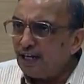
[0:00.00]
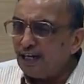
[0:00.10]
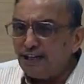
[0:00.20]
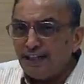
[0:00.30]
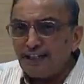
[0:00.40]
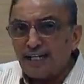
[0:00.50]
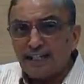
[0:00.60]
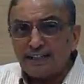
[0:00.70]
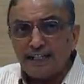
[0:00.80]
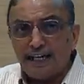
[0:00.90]
in the
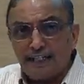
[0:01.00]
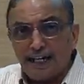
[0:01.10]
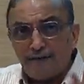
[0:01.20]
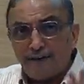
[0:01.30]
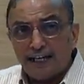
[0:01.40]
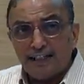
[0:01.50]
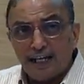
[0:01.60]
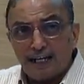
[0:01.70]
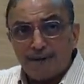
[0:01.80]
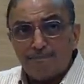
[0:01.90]
translated
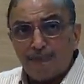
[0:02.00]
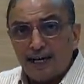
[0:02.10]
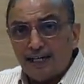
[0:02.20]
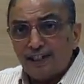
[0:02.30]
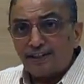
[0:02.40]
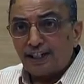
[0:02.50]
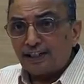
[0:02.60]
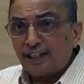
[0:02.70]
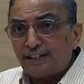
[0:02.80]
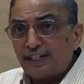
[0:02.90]
final compiled
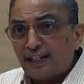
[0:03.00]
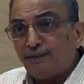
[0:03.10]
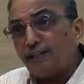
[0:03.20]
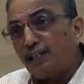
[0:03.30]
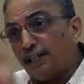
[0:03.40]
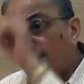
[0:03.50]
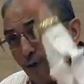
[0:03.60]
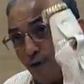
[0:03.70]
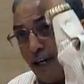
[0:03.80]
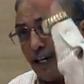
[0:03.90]
instruction set which the
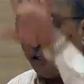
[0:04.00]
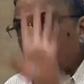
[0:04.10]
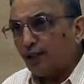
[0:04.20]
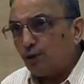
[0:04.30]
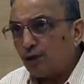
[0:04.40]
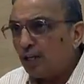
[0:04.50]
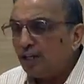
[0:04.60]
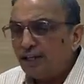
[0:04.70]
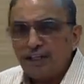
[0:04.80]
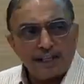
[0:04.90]
Dumbo will execute,
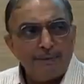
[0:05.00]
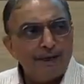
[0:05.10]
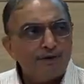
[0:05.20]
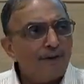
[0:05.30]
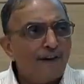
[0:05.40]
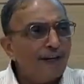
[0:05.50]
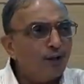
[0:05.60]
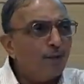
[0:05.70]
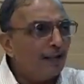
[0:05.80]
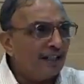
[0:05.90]
these comments will find
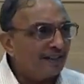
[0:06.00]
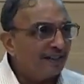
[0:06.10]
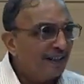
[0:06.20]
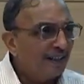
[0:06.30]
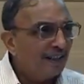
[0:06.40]
no place.